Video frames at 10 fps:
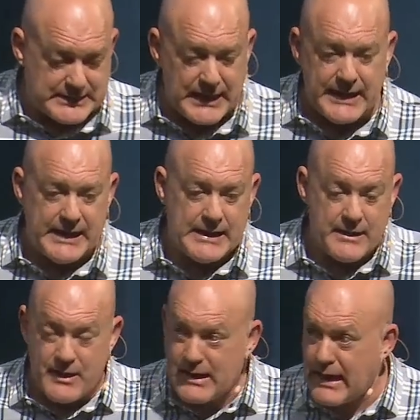
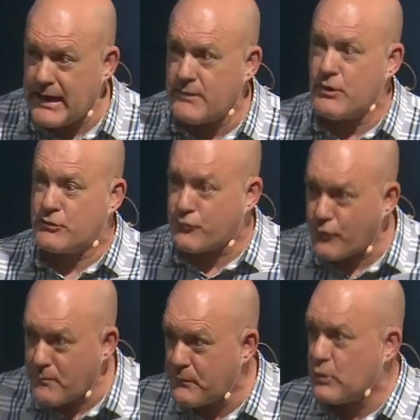again and again, the
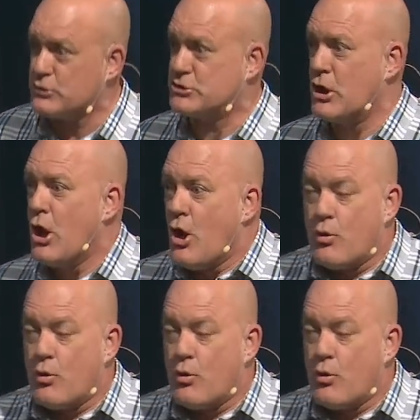tributes